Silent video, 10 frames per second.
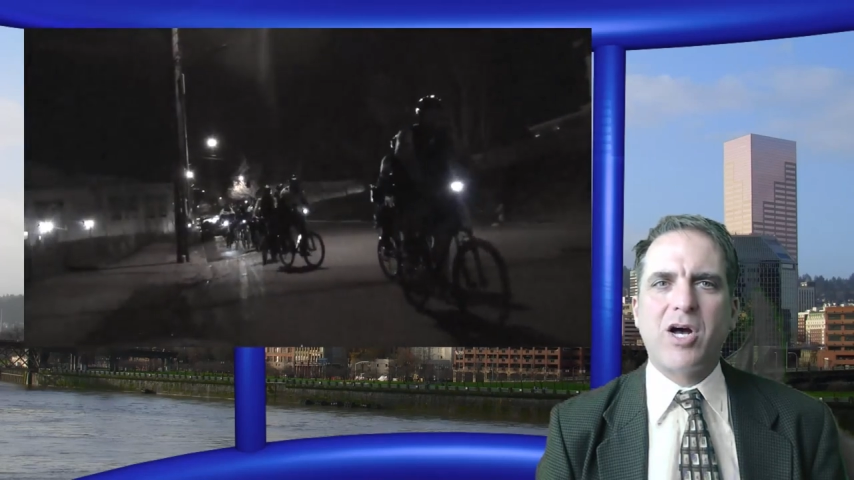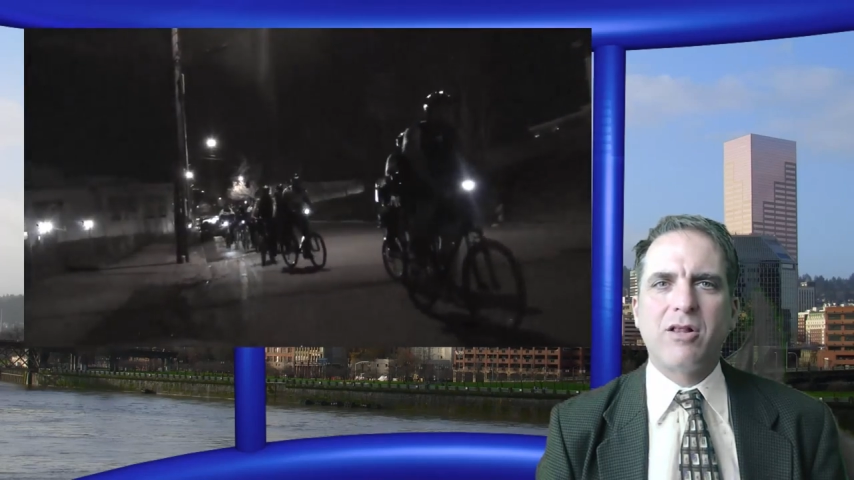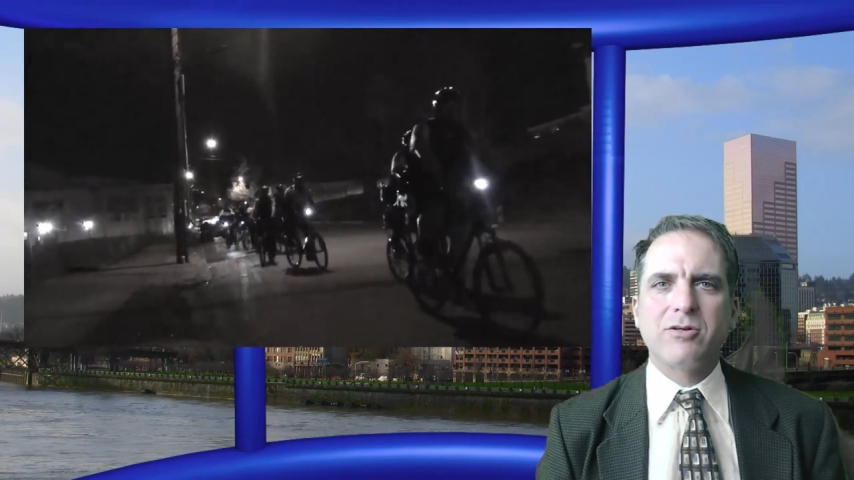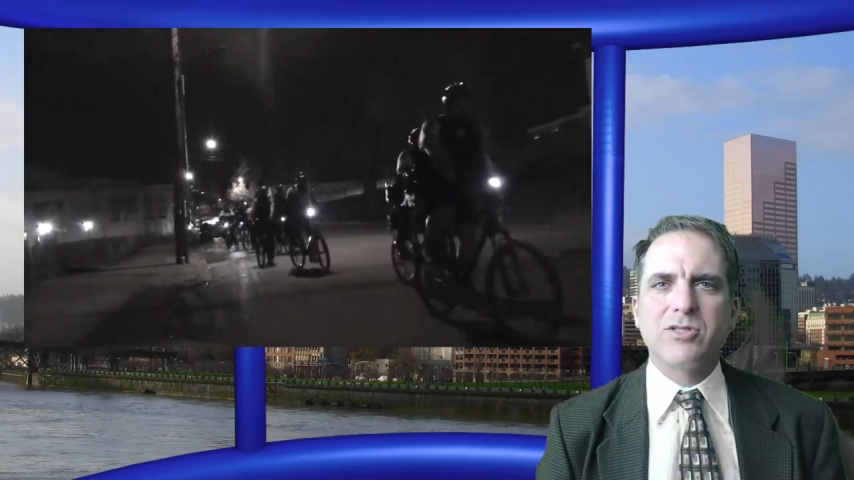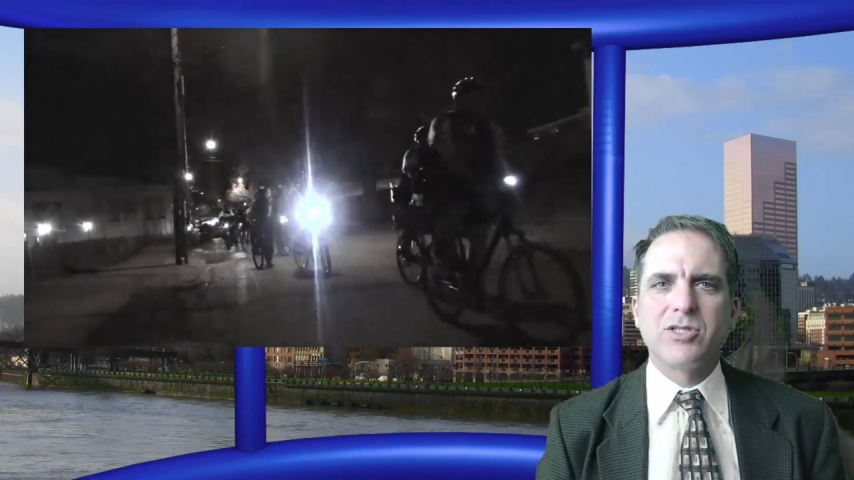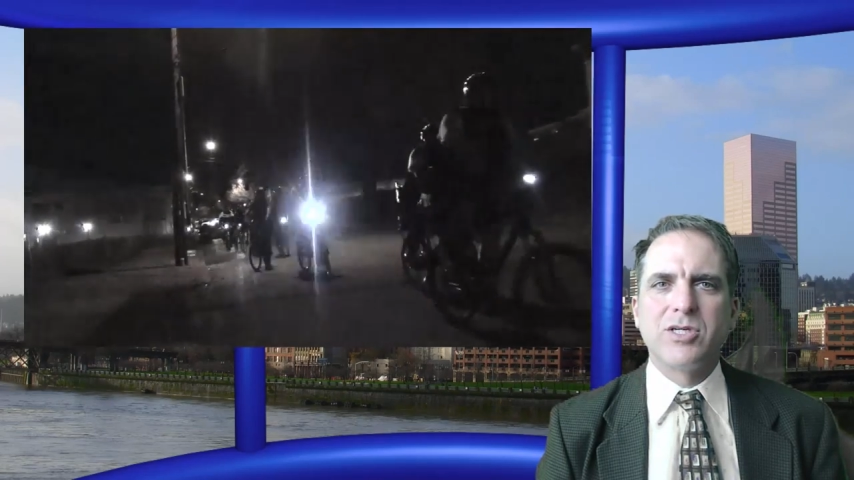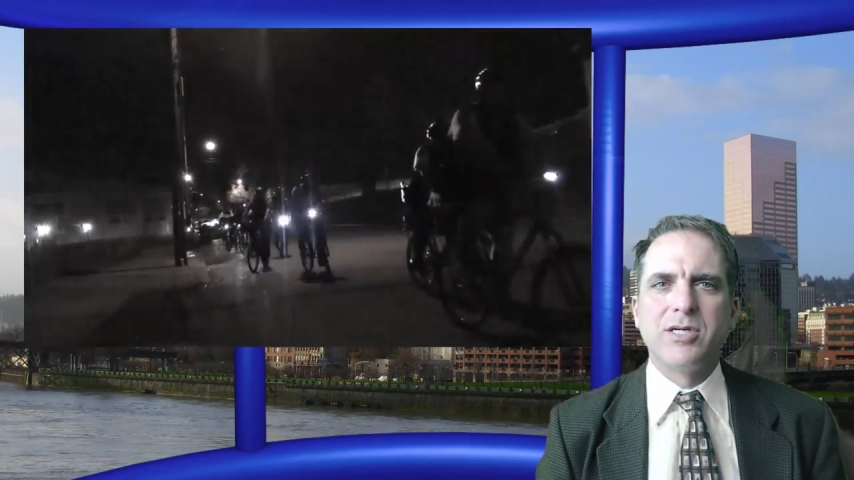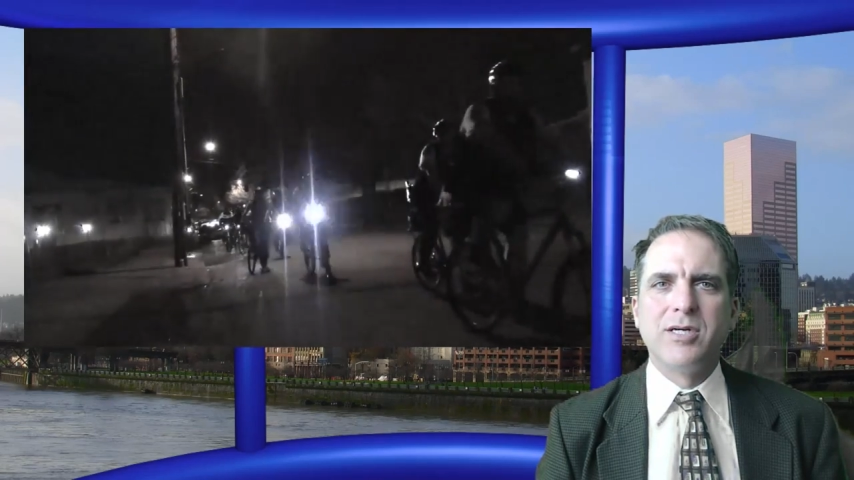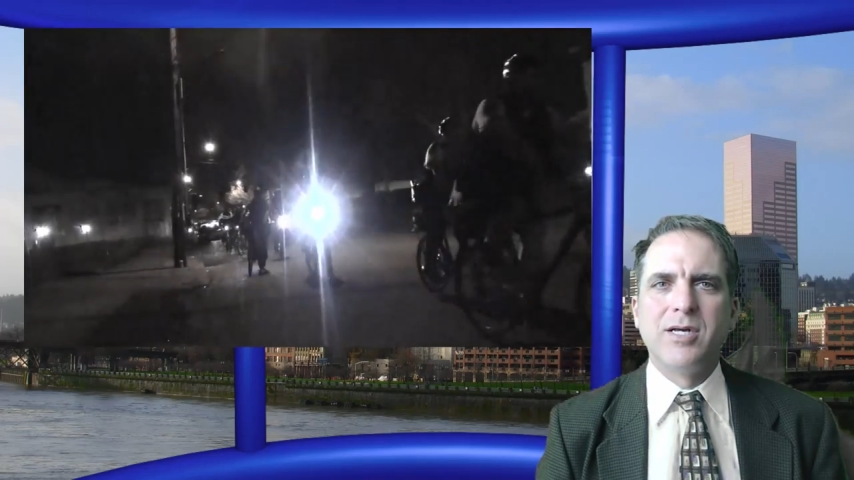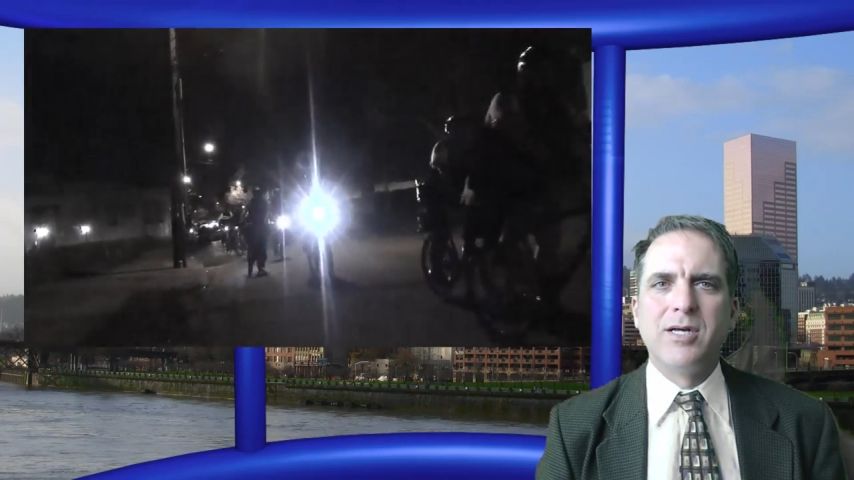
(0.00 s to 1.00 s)
dollars.
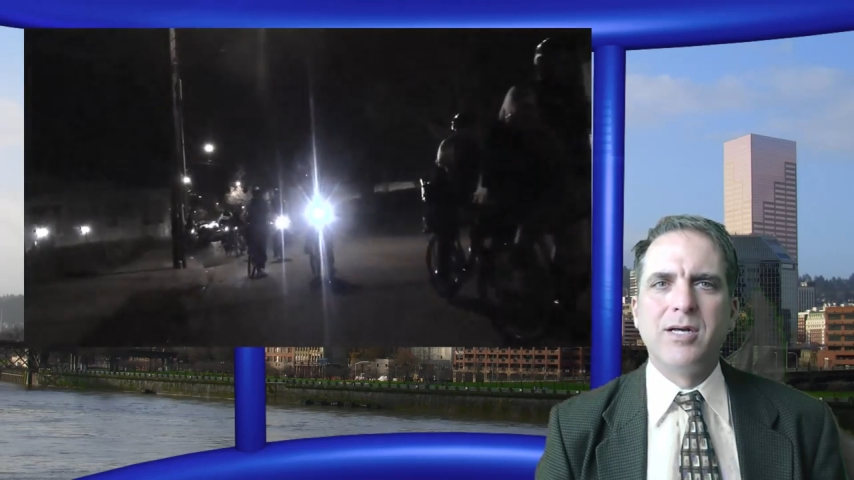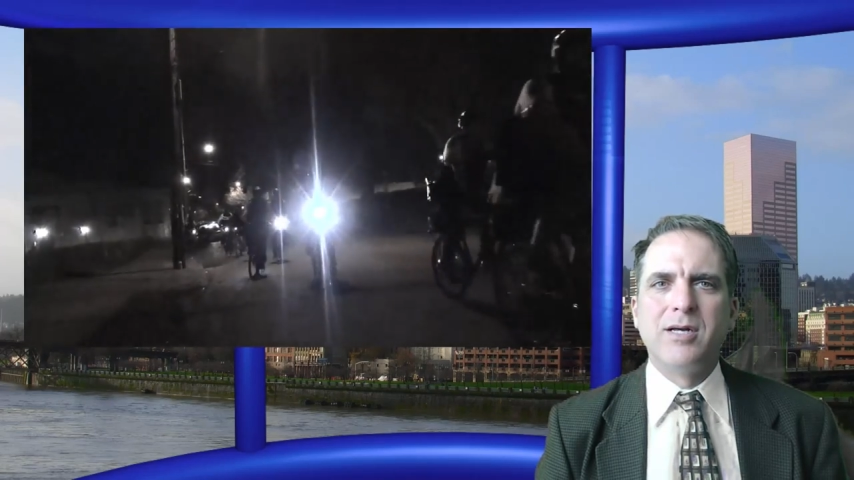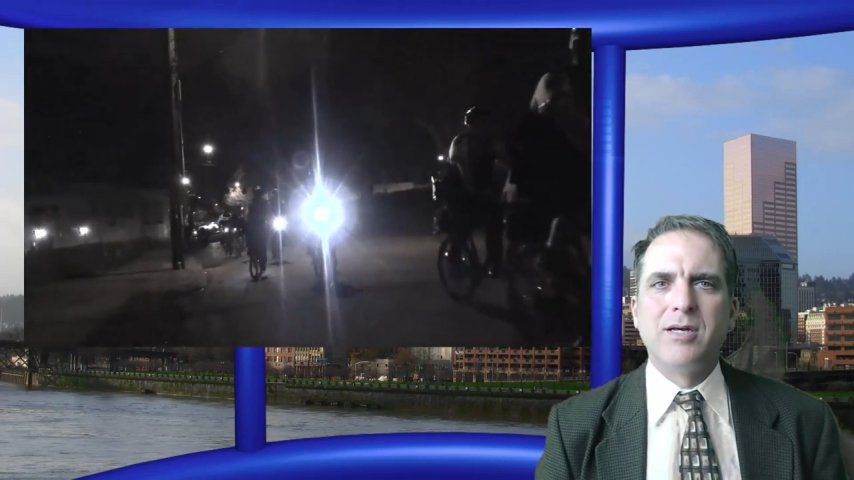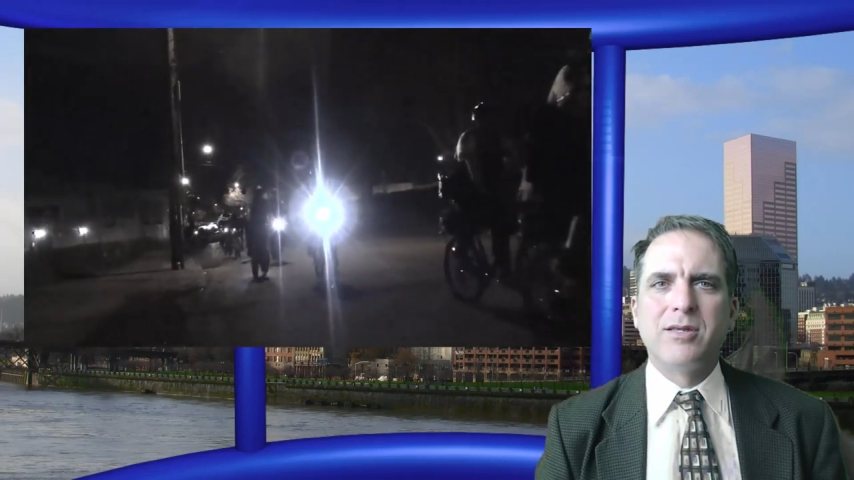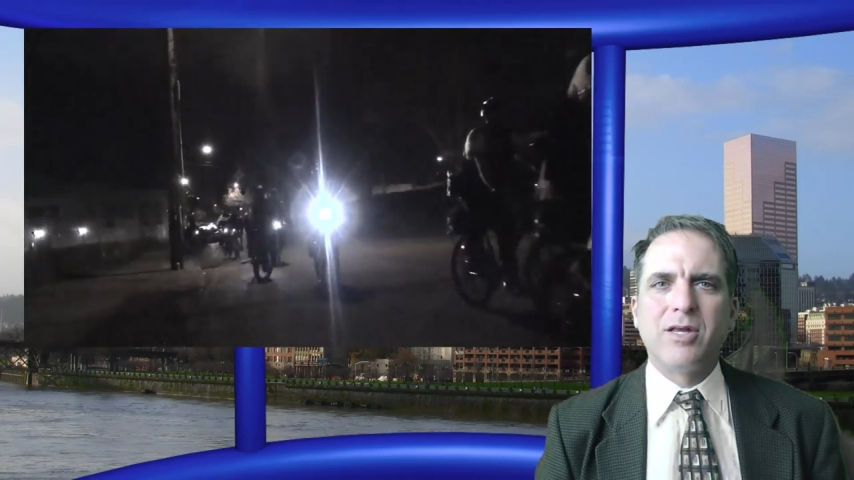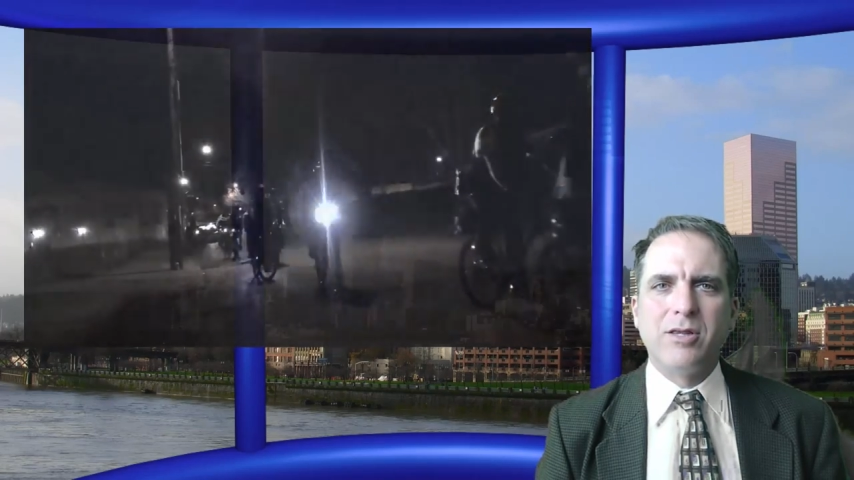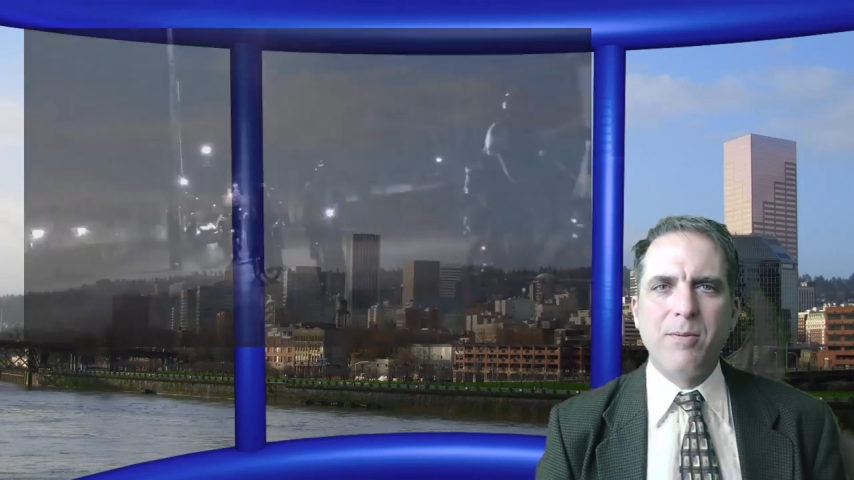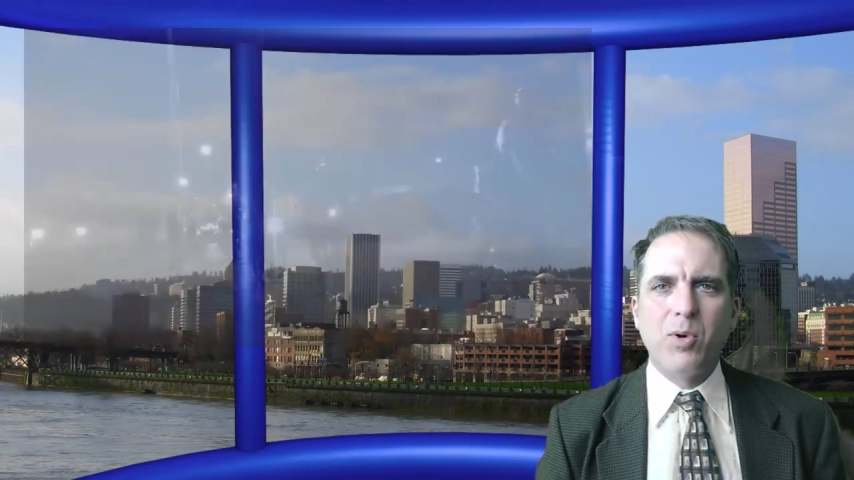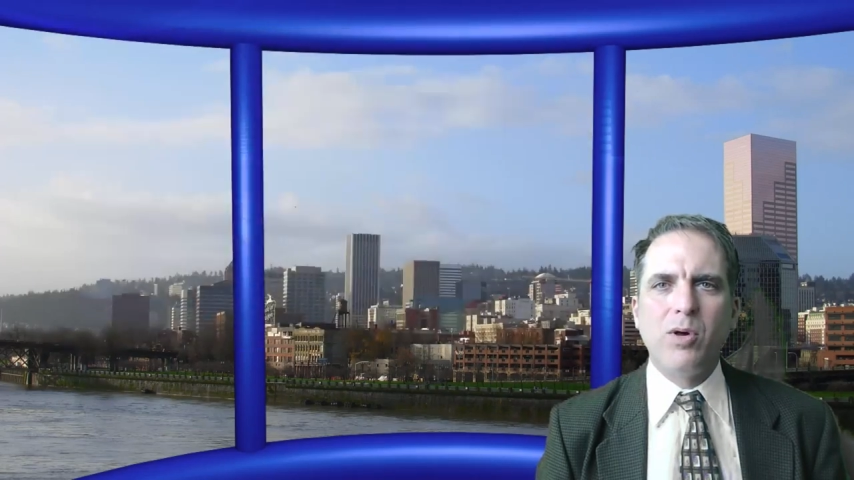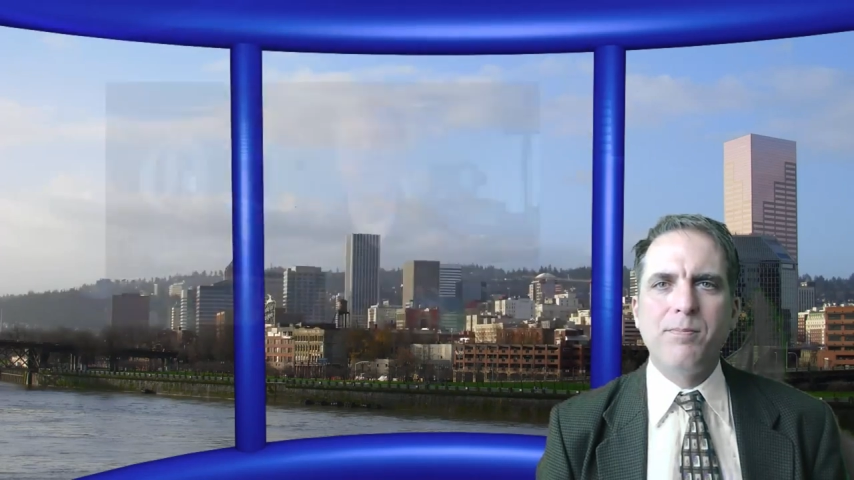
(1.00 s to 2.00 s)
The liberal